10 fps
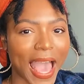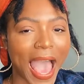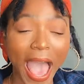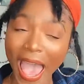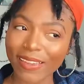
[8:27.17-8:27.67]

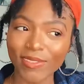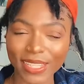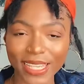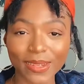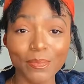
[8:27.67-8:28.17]
I
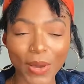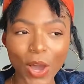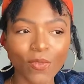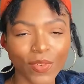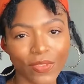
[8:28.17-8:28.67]
did
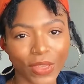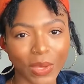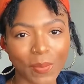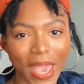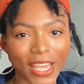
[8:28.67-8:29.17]
both of
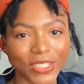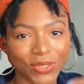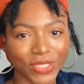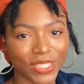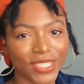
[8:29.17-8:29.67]
them, as you
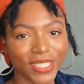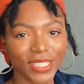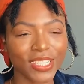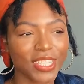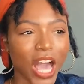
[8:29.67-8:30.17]
just
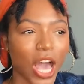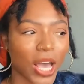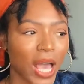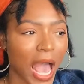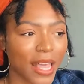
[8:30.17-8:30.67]

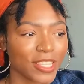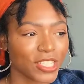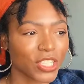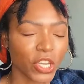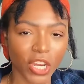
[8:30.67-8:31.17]
saw on the
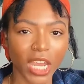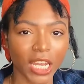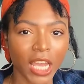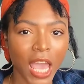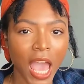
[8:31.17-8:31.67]

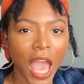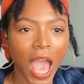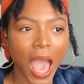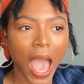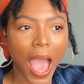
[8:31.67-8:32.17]
screen,
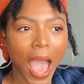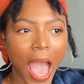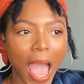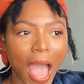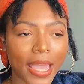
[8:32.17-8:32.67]

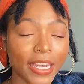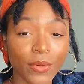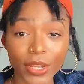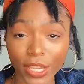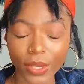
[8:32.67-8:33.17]
and they
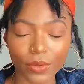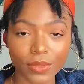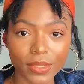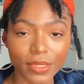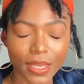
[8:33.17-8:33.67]
were
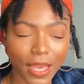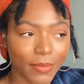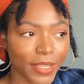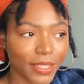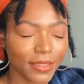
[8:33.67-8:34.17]
cute. I
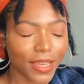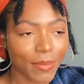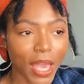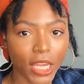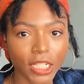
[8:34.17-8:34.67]
mean, I'm
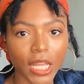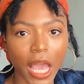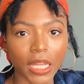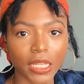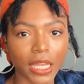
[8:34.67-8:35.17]
not gonna
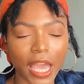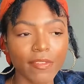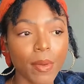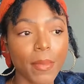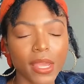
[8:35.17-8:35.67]
lie, like I
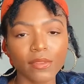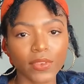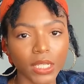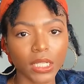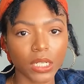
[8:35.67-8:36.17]
even made a
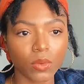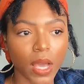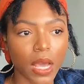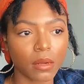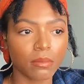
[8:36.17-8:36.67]
video
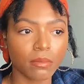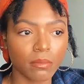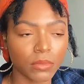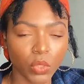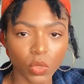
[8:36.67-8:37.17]
on
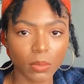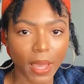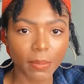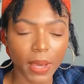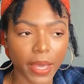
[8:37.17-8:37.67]
doing
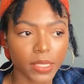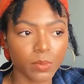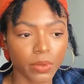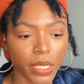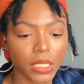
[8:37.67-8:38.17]
my box
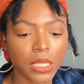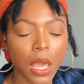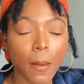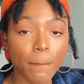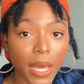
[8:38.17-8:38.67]
braids,
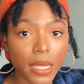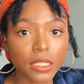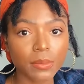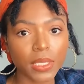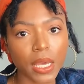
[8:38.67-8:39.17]
but
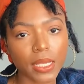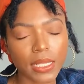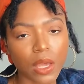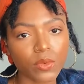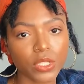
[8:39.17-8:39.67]
because
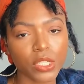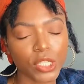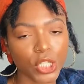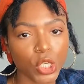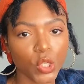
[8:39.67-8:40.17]
I was
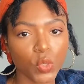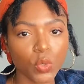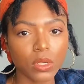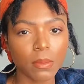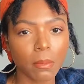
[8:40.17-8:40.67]

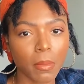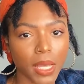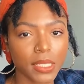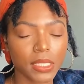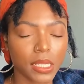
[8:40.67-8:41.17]
2
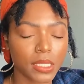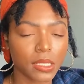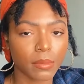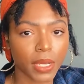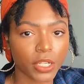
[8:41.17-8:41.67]
months
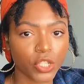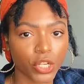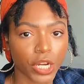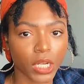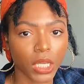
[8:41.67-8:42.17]
into my
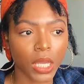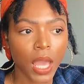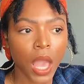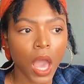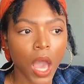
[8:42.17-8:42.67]
journey,
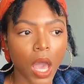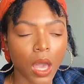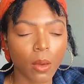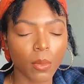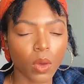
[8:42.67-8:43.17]

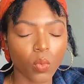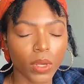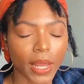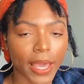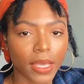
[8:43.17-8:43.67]

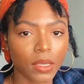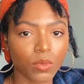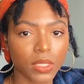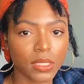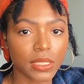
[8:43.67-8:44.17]
when I
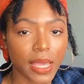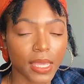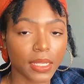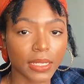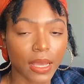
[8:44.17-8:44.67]
was
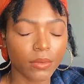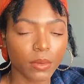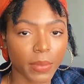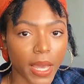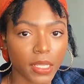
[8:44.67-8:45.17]
taking down the
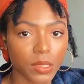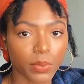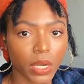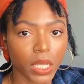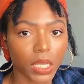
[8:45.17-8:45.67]
box
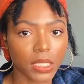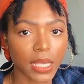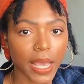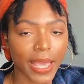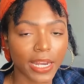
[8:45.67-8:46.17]
braids,
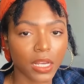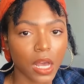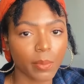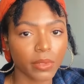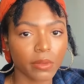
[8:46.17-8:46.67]
I had a
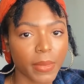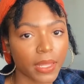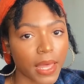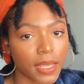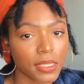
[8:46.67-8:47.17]
couple of my
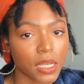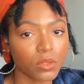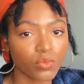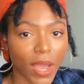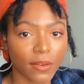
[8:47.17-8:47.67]
locks
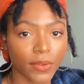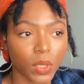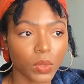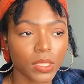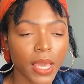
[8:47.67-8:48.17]

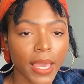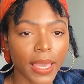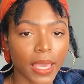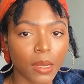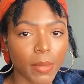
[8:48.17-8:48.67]
unraveled,
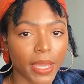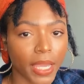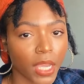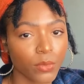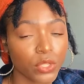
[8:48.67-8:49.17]
and my
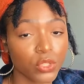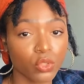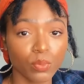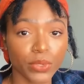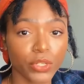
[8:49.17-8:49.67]
hair was
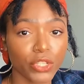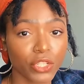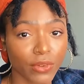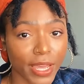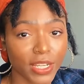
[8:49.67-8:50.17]
super
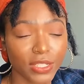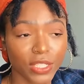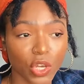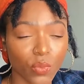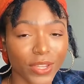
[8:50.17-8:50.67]
stretched.
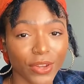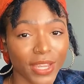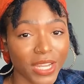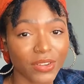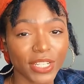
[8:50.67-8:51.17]
So when your
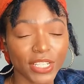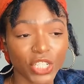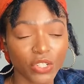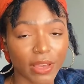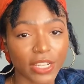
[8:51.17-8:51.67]
hair is
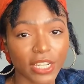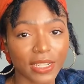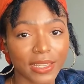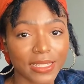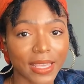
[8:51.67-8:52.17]
stretched, it
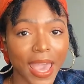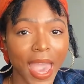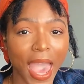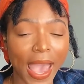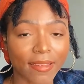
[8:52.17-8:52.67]
doesn't
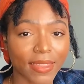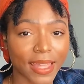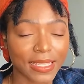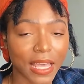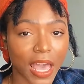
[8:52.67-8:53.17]
have
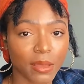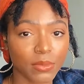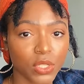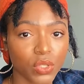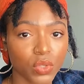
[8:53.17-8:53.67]
that time
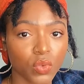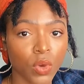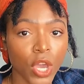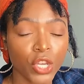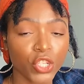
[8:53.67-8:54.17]
to
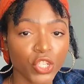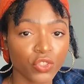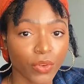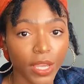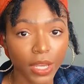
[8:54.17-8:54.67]

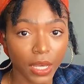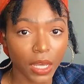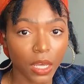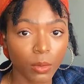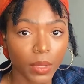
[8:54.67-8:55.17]
shrink
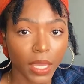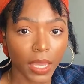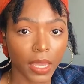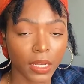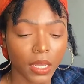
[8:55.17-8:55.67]
up
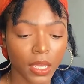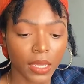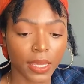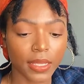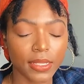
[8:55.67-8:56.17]
and
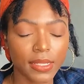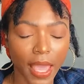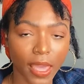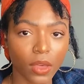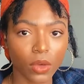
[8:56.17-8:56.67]
get
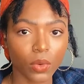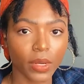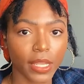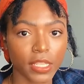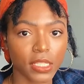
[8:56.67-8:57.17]
tangled
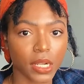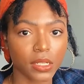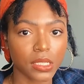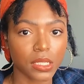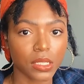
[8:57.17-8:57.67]
and
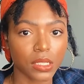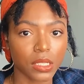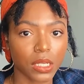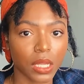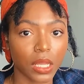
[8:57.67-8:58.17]
start to
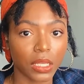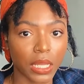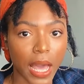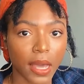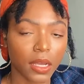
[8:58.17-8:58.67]

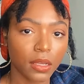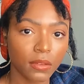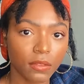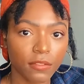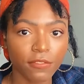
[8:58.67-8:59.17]
lock
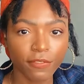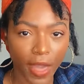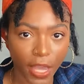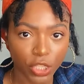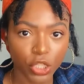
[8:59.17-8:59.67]

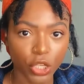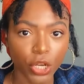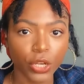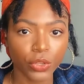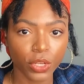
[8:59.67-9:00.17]

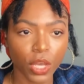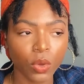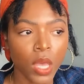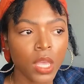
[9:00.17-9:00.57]
faster, you know?